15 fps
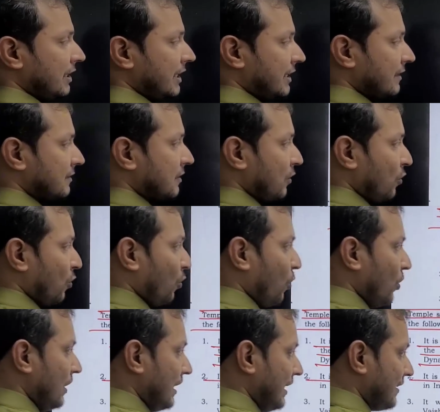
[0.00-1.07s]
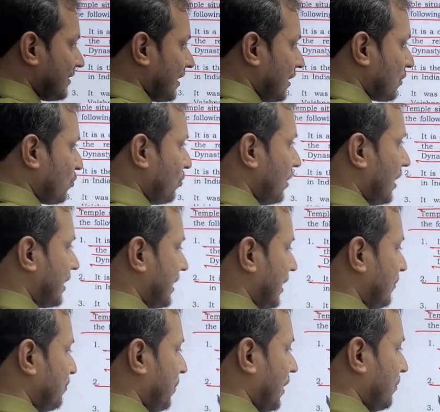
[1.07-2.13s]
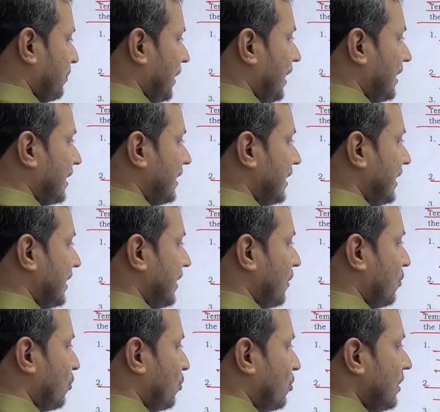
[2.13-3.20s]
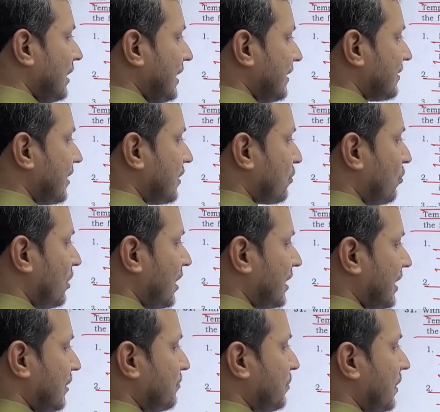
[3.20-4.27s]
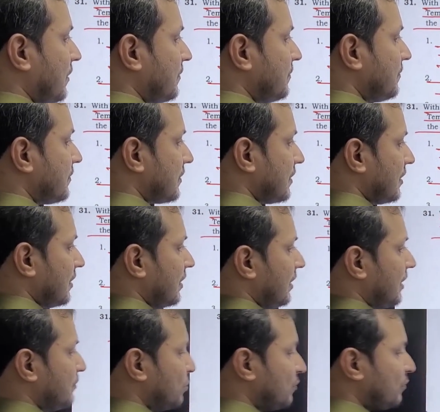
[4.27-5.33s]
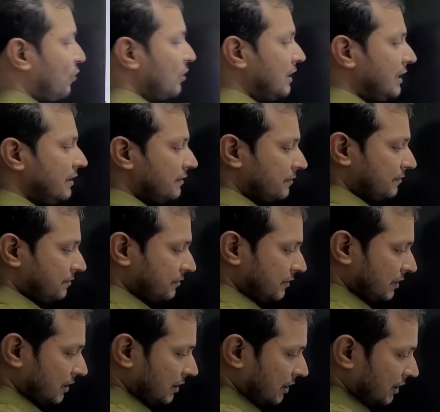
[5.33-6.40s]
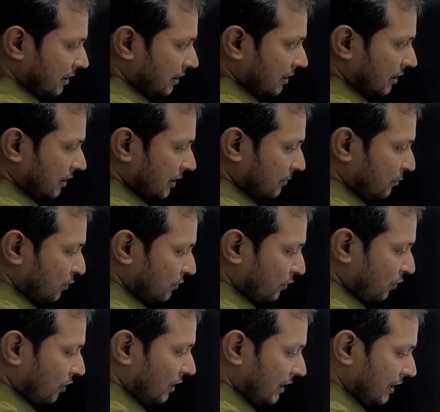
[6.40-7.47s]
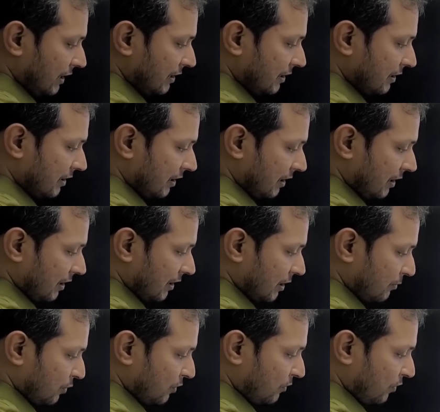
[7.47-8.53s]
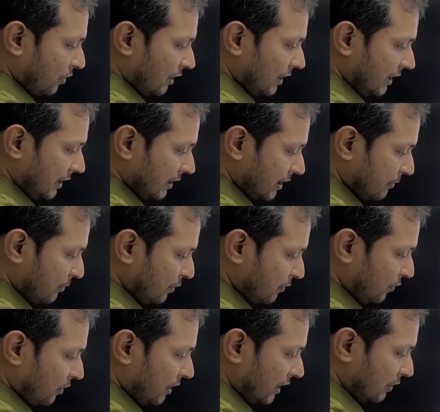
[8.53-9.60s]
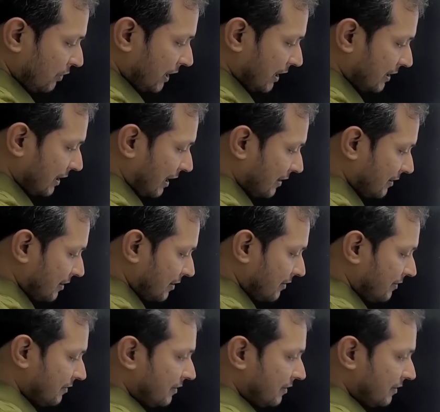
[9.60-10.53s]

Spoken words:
It is the only circular temple built in India. Only circular temple. Remove only. Remove only. Remove only. Remove only. You get the answer.